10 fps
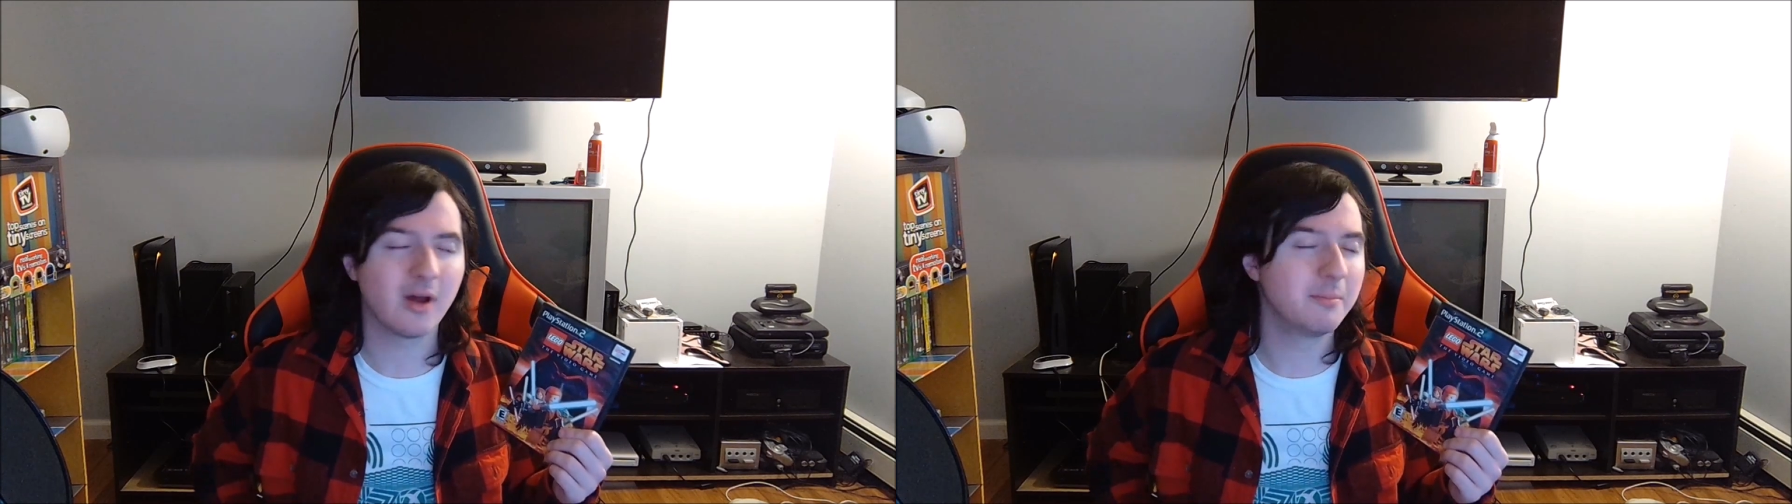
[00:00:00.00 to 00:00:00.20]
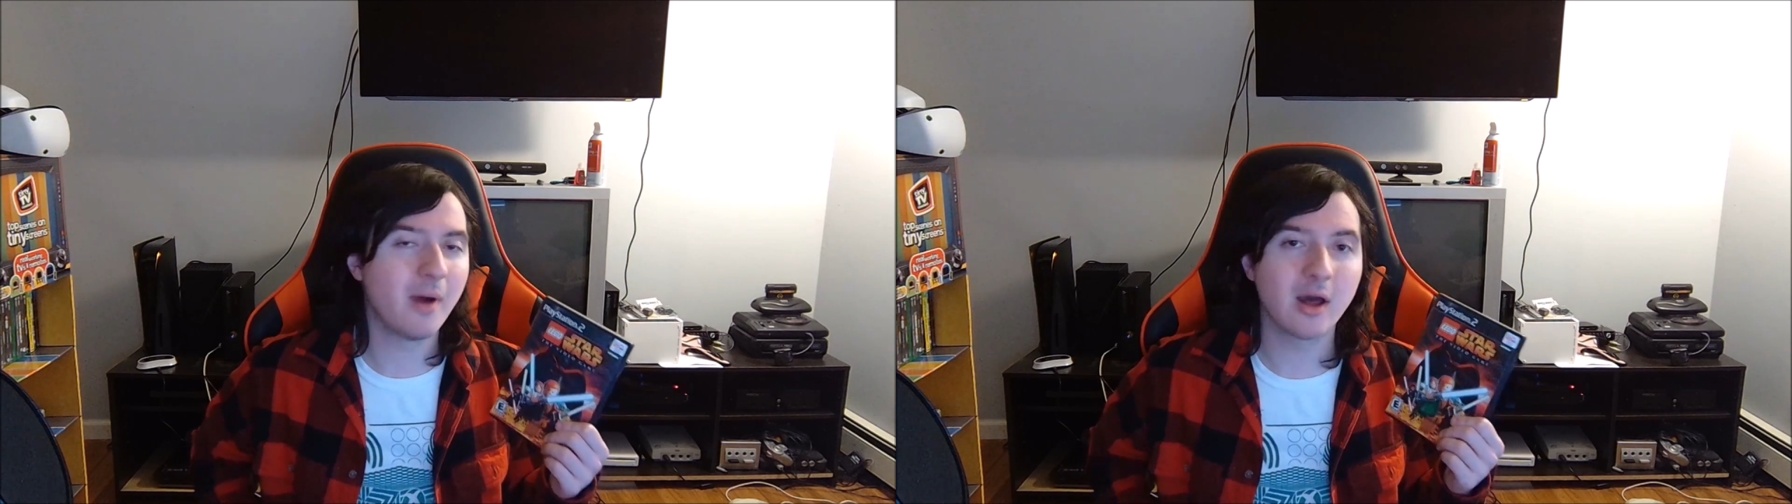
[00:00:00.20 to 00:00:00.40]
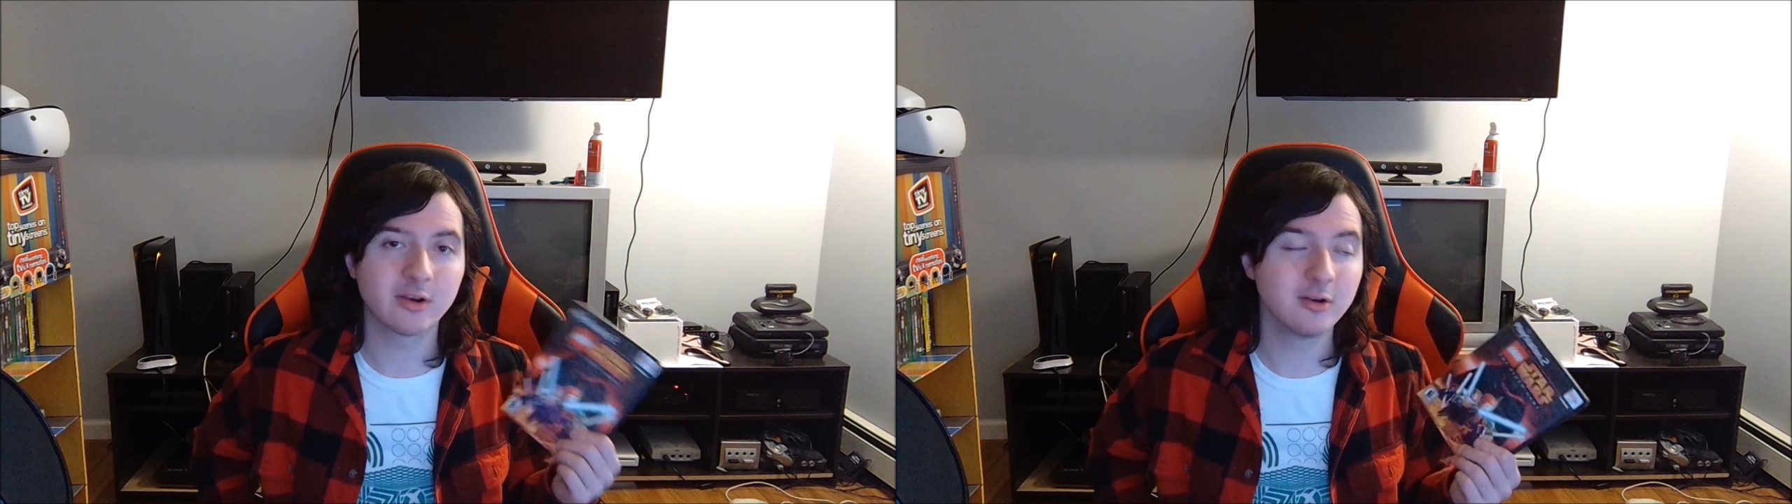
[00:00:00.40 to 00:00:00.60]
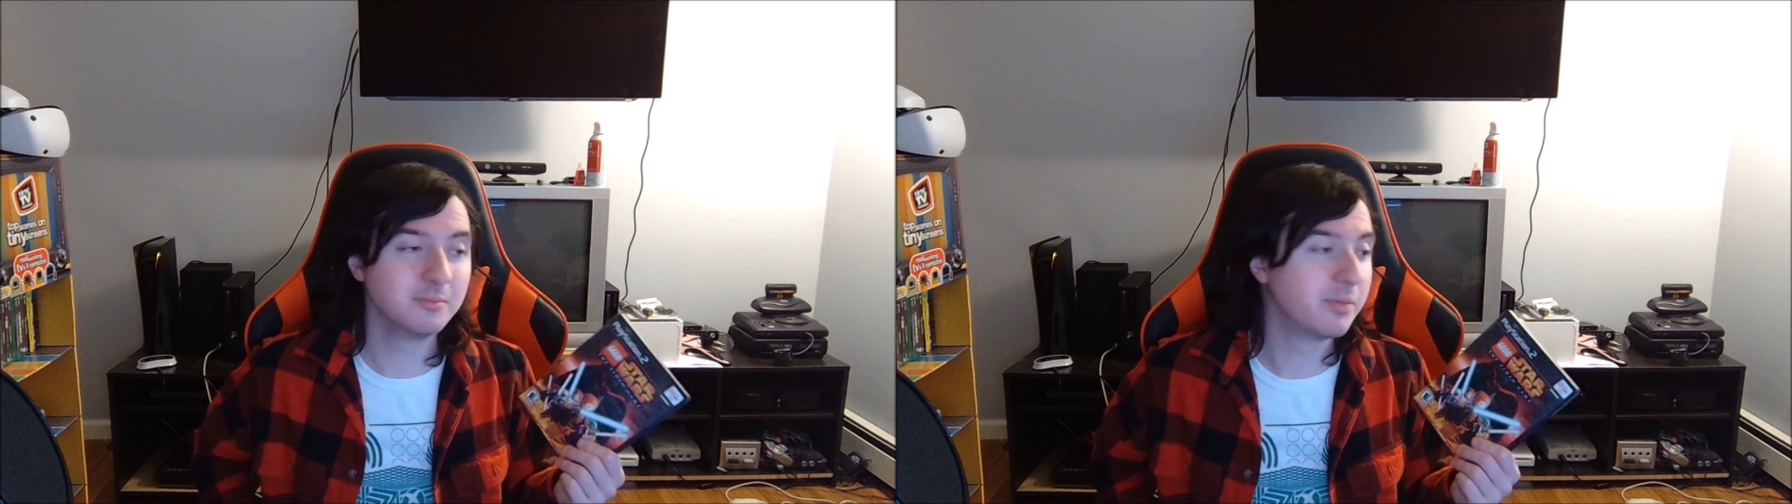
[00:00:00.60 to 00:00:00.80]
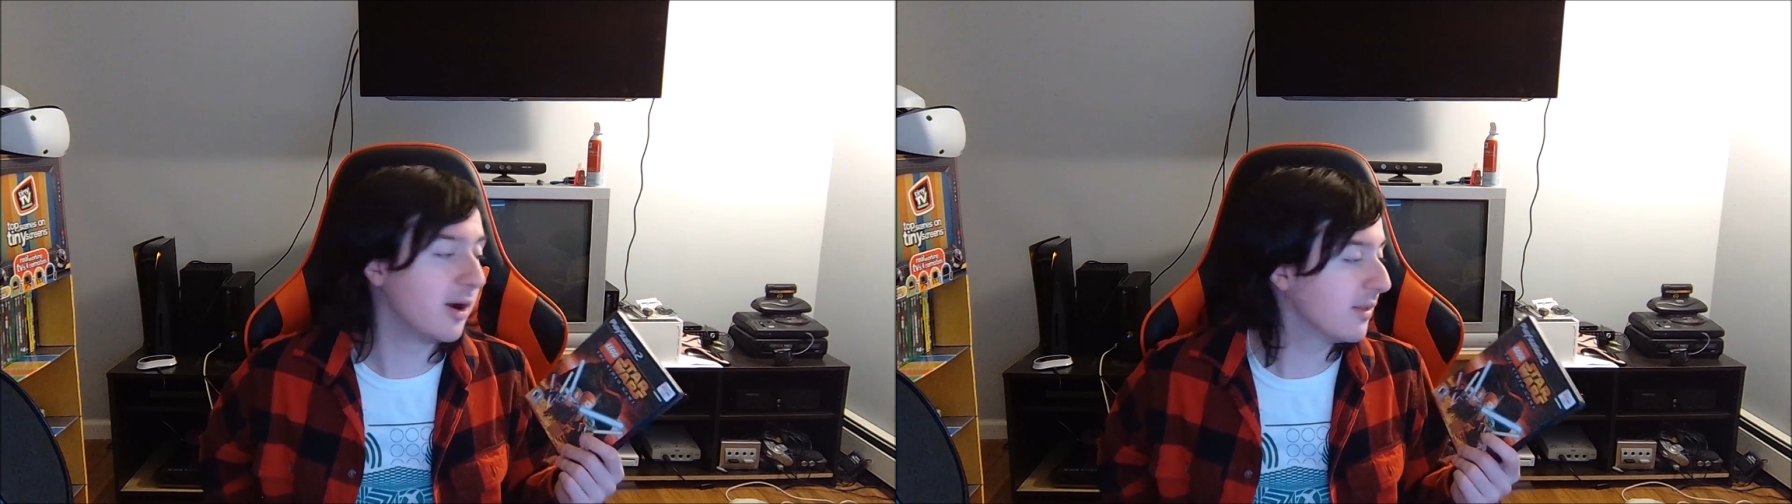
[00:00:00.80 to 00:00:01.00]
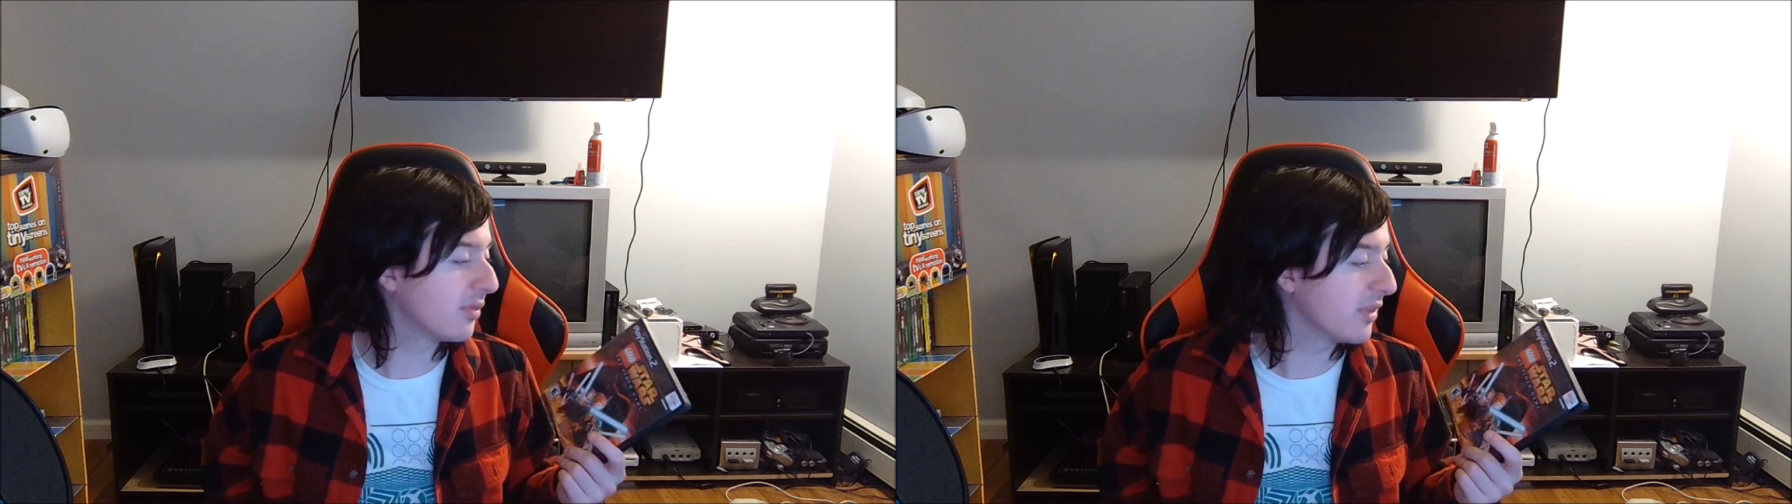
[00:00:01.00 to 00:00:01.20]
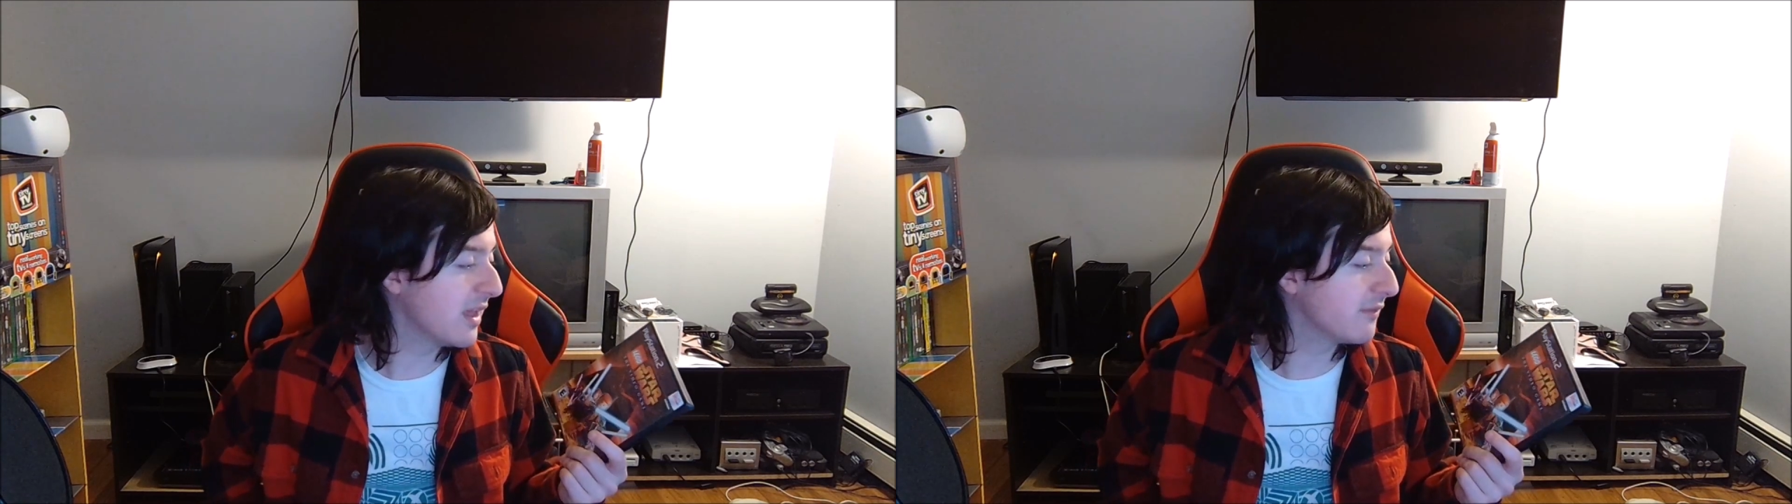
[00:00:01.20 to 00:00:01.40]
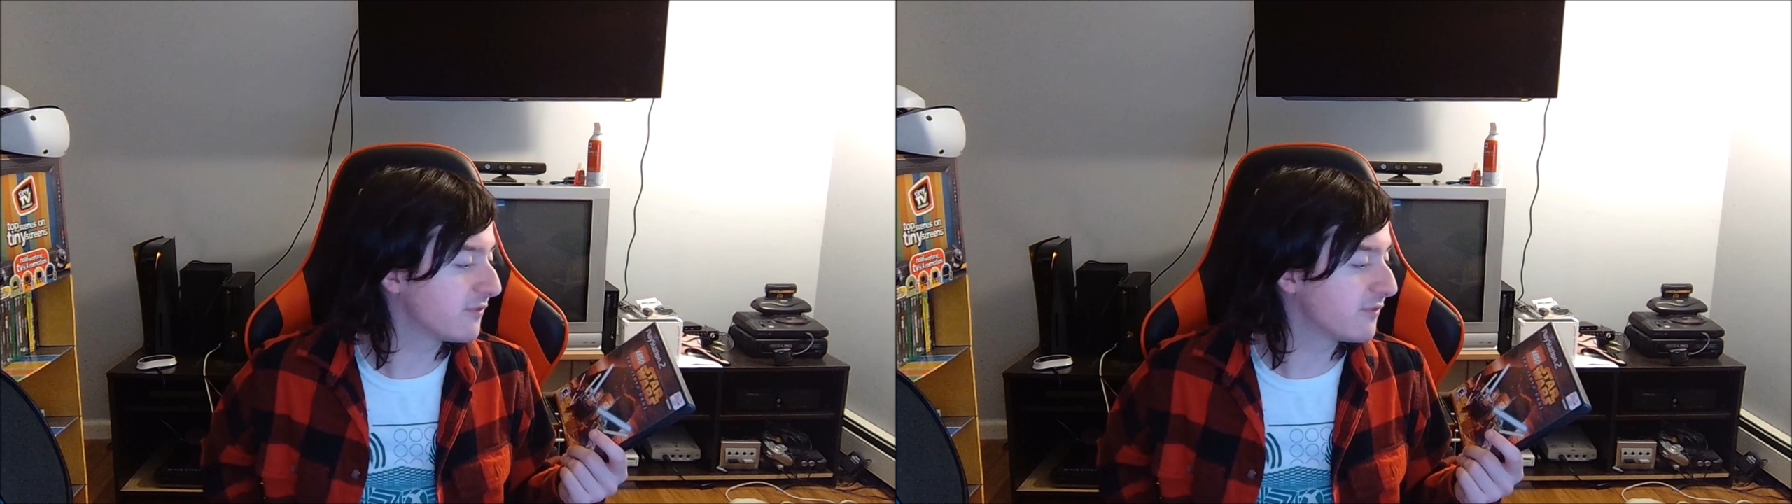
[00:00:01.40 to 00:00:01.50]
modern, but it